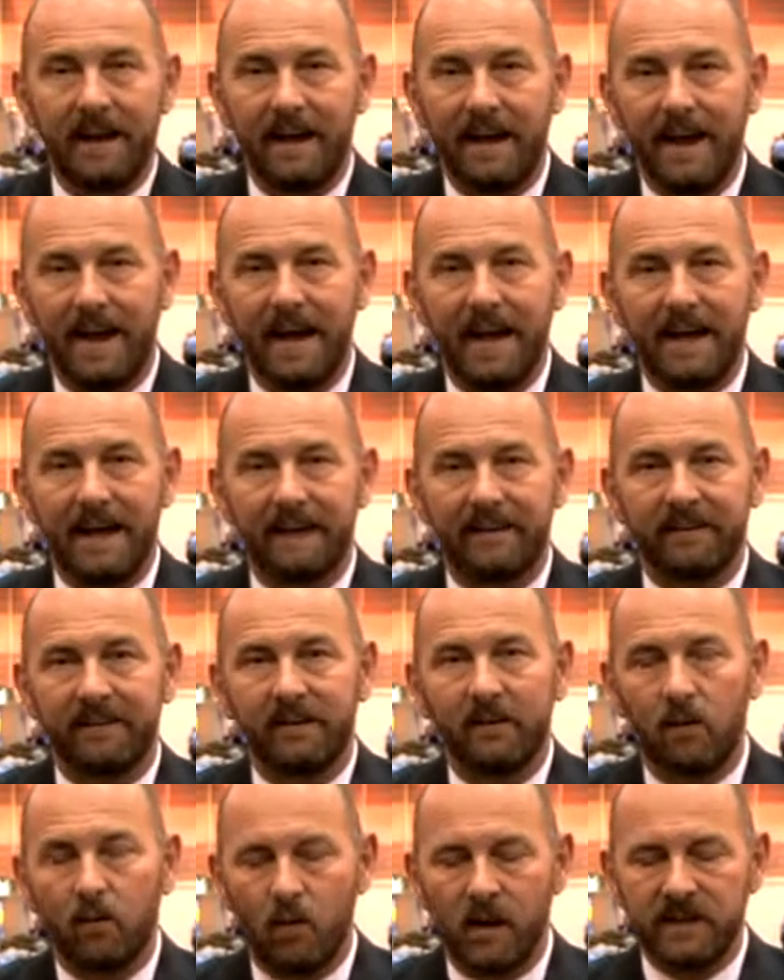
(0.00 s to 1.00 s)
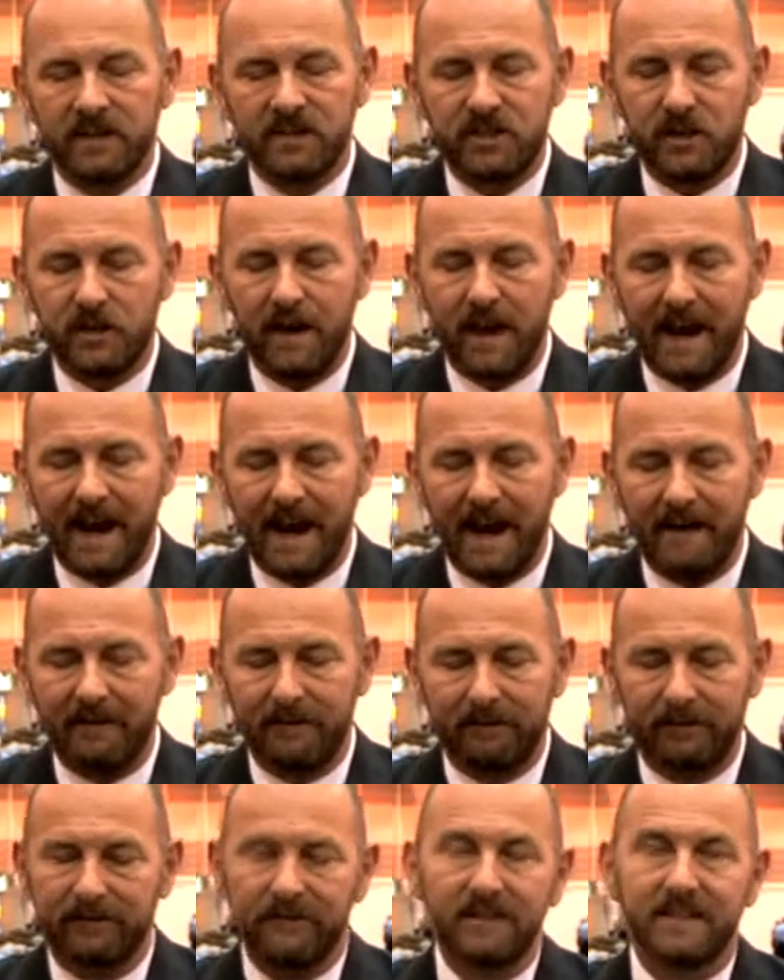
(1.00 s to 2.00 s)
And once you
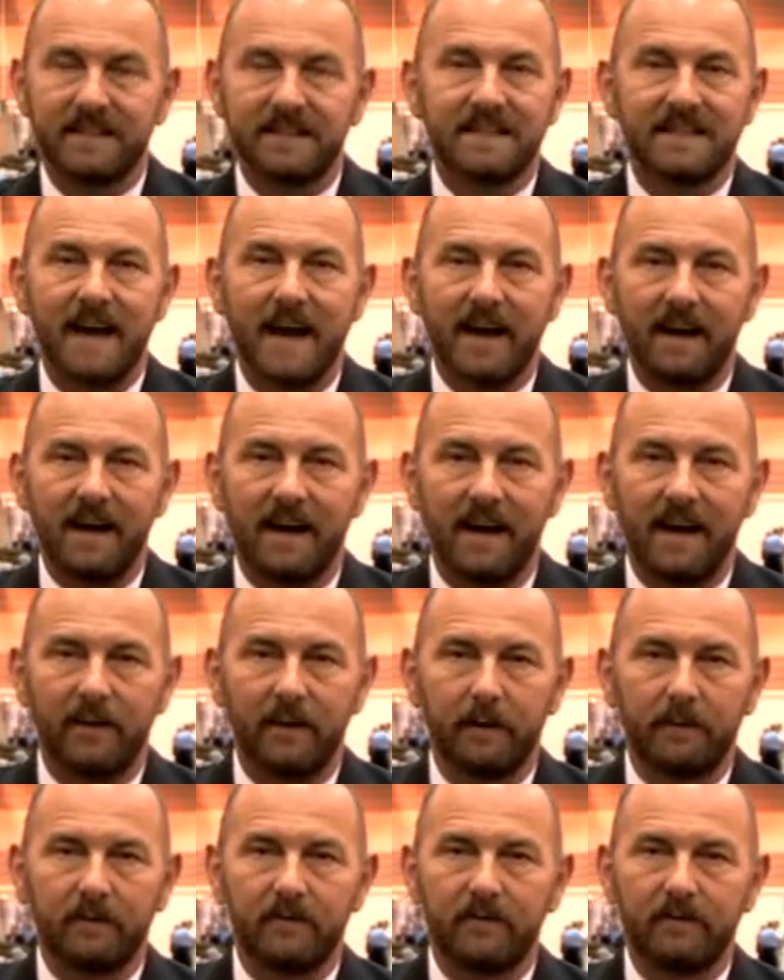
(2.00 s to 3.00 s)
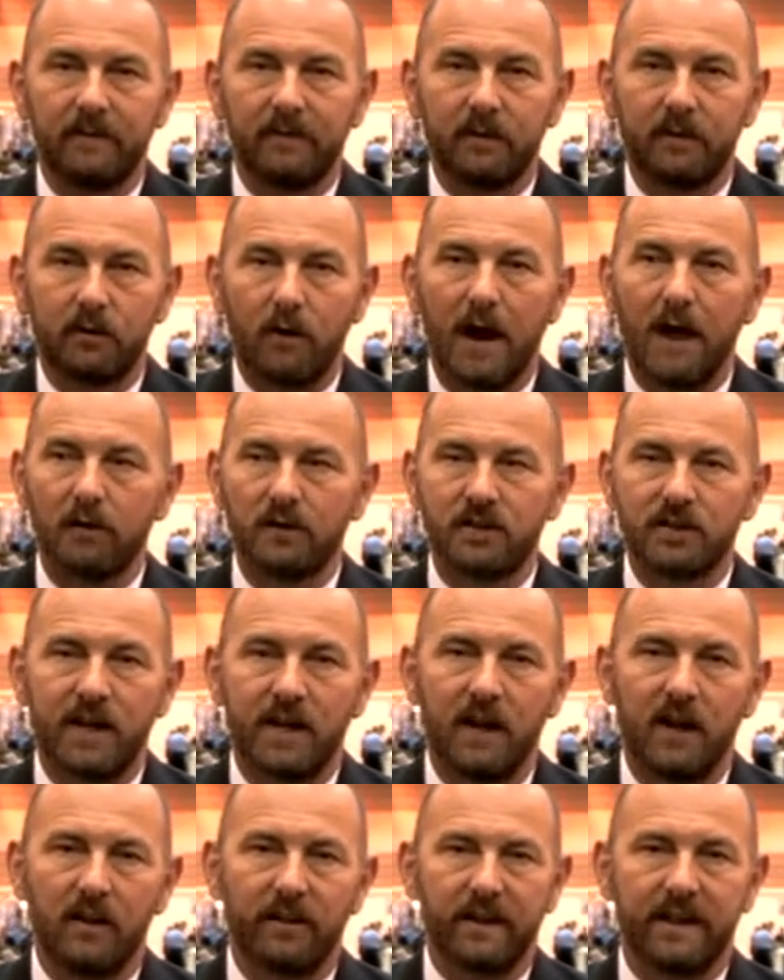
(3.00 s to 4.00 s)
have decided on the crown
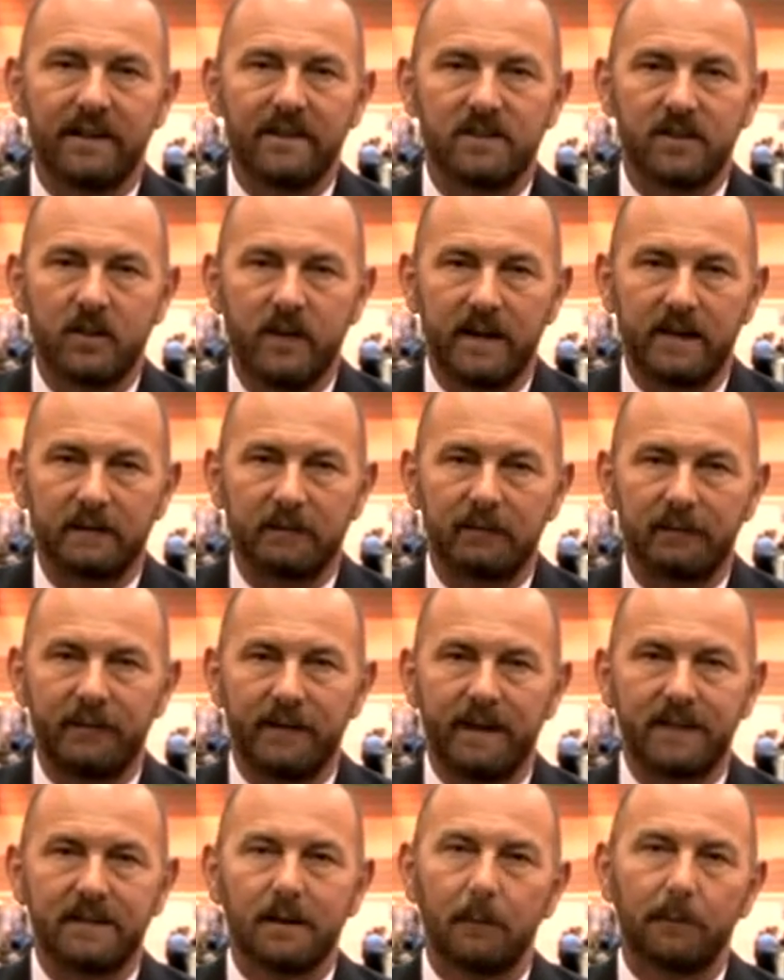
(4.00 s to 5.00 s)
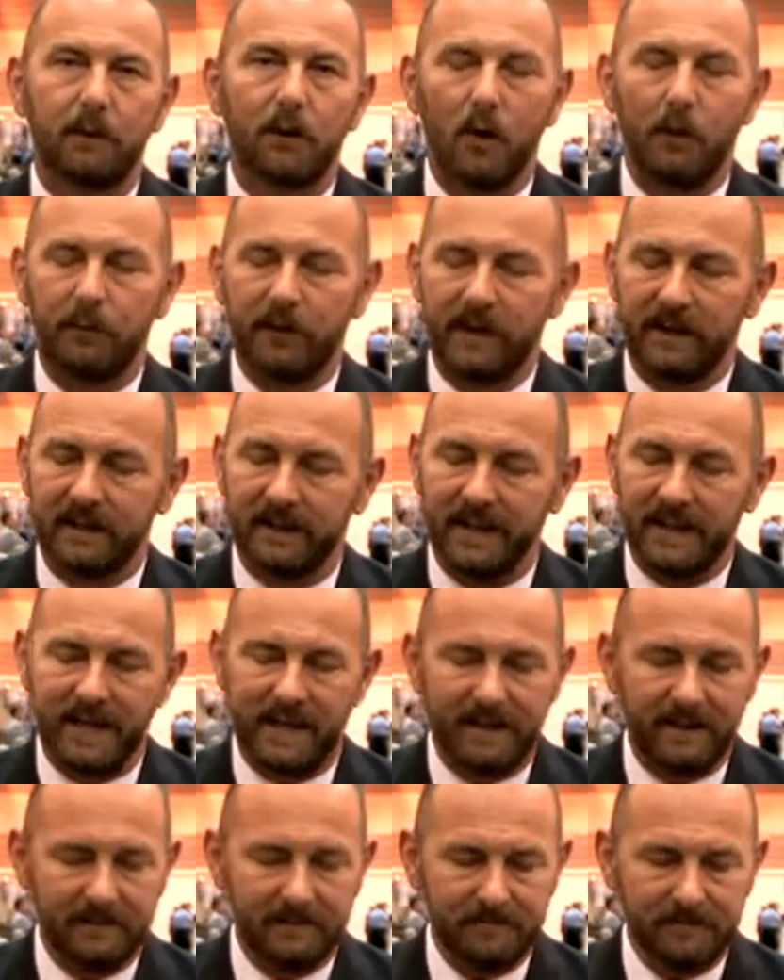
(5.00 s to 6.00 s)
shell that is going to fit
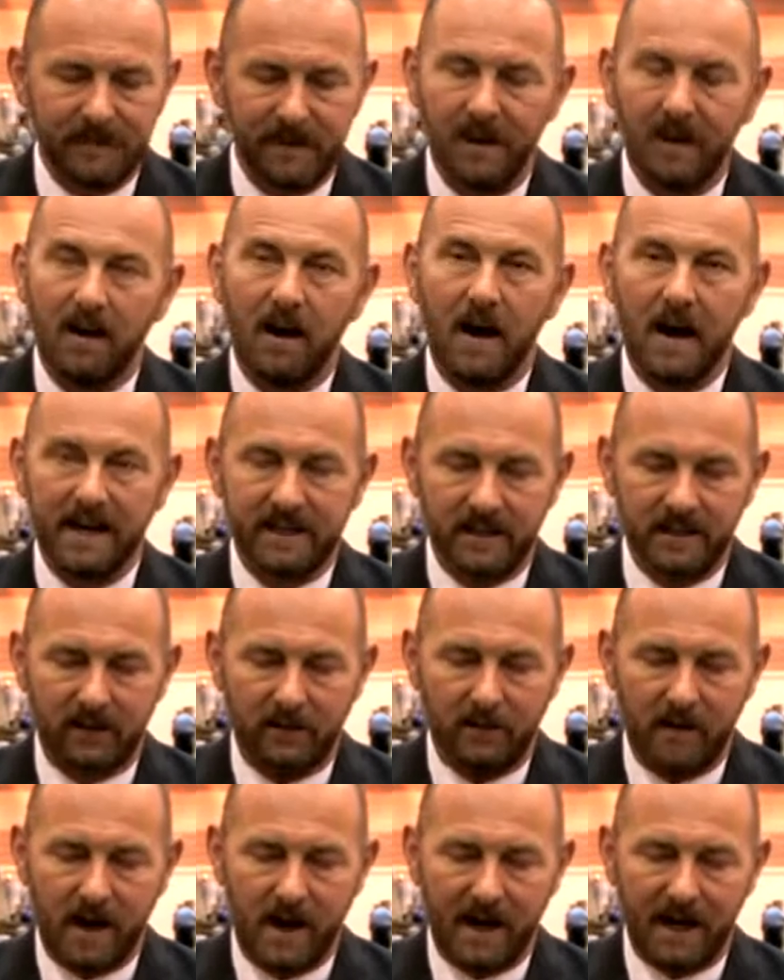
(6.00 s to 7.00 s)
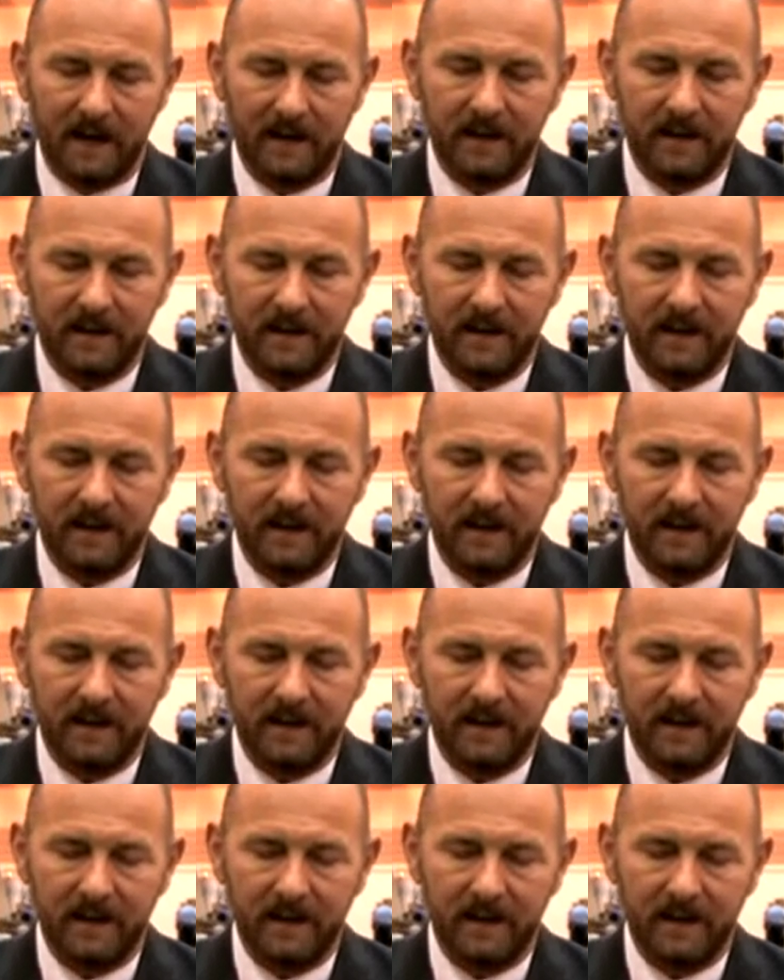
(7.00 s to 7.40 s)
appropriately onto the model,